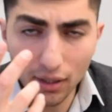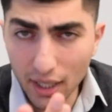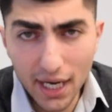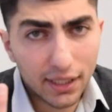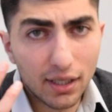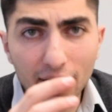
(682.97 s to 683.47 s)

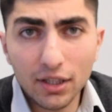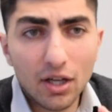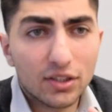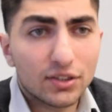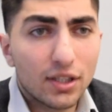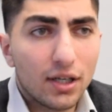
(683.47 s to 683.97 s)
I
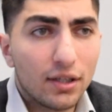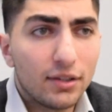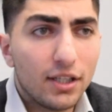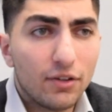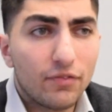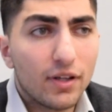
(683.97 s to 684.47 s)
lost a
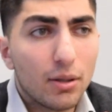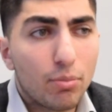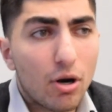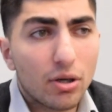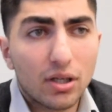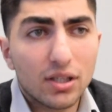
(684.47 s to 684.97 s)
deal fell
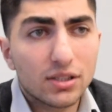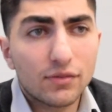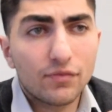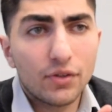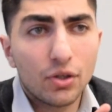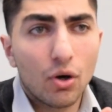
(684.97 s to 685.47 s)
apart because
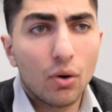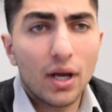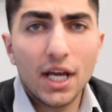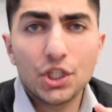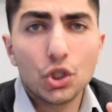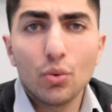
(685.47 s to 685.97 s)
of, you know,
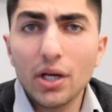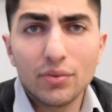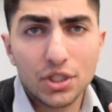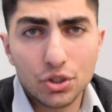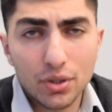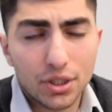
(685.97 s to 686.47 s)
HOA
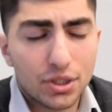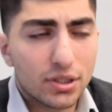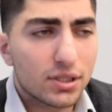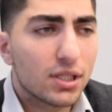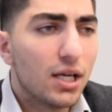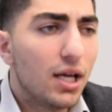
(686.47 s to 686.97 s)

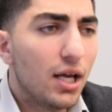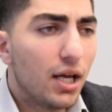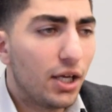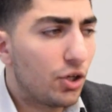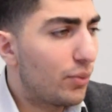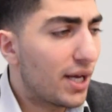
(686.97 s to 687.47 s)
restrictions.
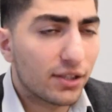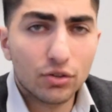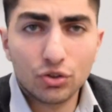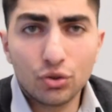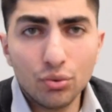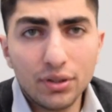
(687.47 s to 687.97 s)
You know, we had
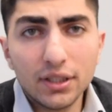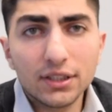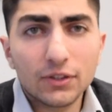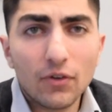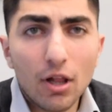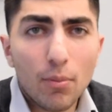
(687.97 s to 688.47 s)
those 2
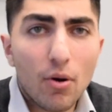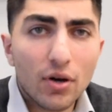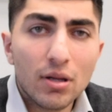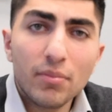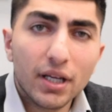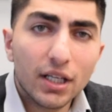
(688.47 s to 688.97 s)
deals fall
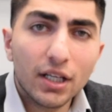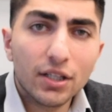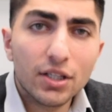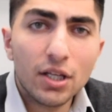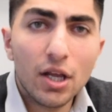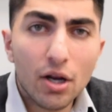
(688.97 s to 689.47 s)
apart in the beginning
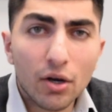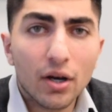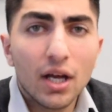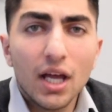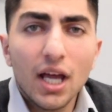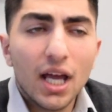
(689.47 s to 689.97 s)
of the
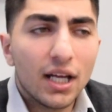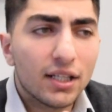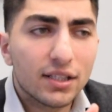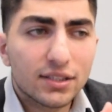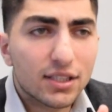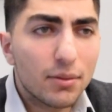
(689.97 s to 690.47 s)
year. And
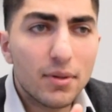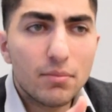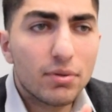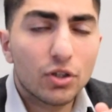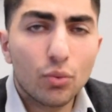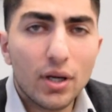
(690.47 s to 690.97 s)
then some
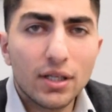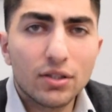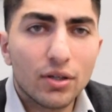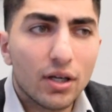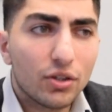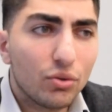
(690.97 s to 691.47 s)
in between
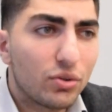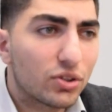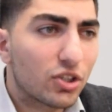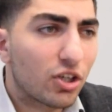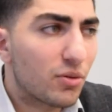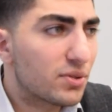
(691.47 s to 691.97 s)
due to
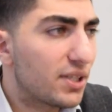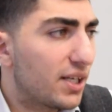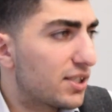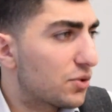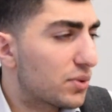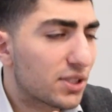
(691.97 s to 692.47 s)

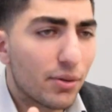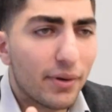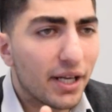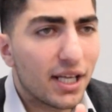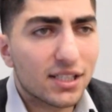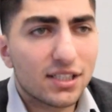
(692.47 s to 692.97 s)
circumstances where
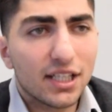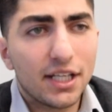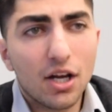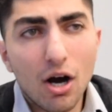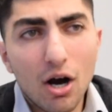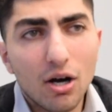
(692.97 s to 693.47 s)
somebody gets
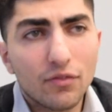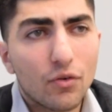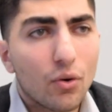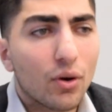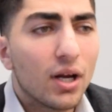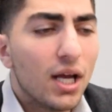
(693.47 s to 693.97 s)
laid off
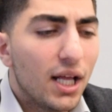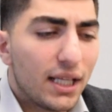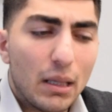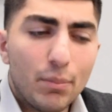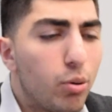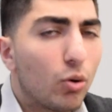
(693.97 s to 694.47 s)
or
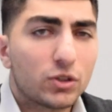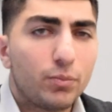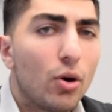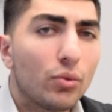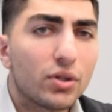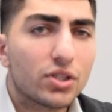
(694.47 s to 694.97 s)
they
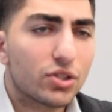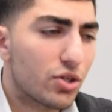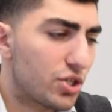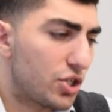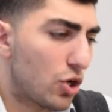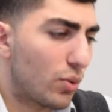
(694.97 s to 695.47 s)
postponed the
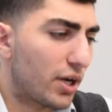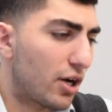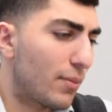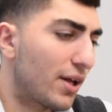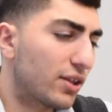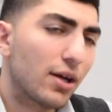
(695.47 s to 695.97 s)
search, you know,
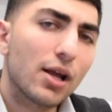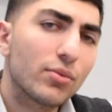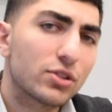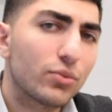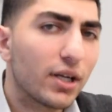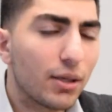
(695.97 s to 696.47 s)
whatever. I thought I
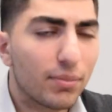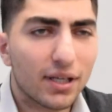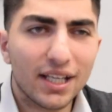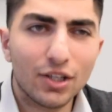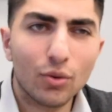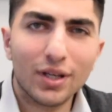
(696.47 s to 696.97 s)
was ready,
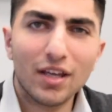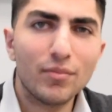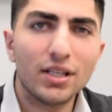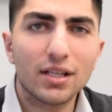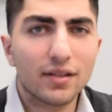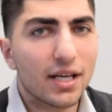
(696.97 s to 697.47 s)
but, you know, give
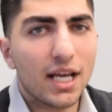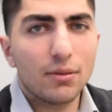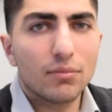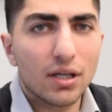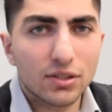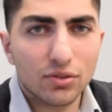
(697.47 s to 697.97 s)
me another 8
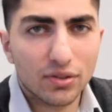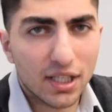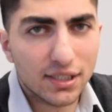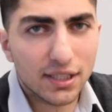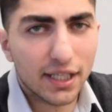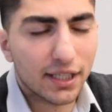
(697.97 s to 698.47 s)
months or
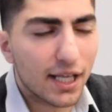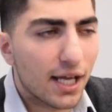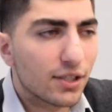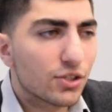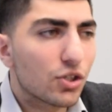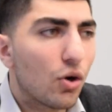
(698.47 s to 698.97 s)
things like
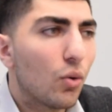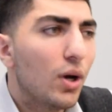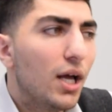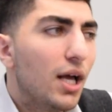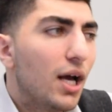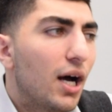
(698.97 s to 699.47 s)
that. So
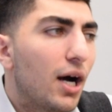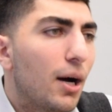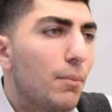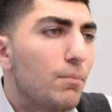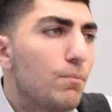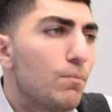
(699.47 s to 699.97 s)

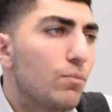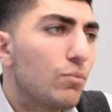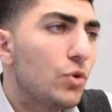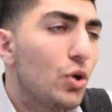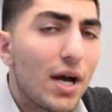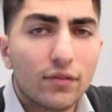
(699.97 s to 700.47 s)

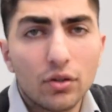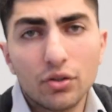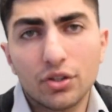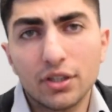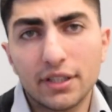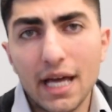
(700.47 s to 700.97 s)
you have to
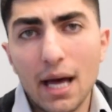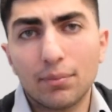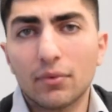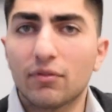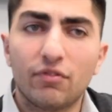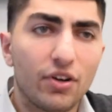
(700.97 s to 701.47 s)
learn to
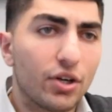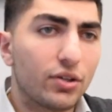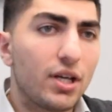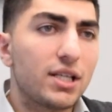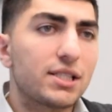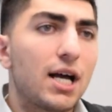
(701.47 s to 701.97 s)
adapt, figure
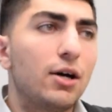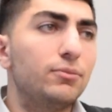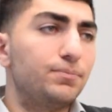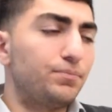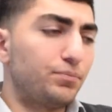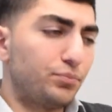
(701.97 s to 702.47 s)
things
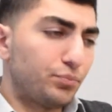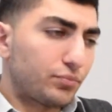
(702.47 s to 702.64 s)
out,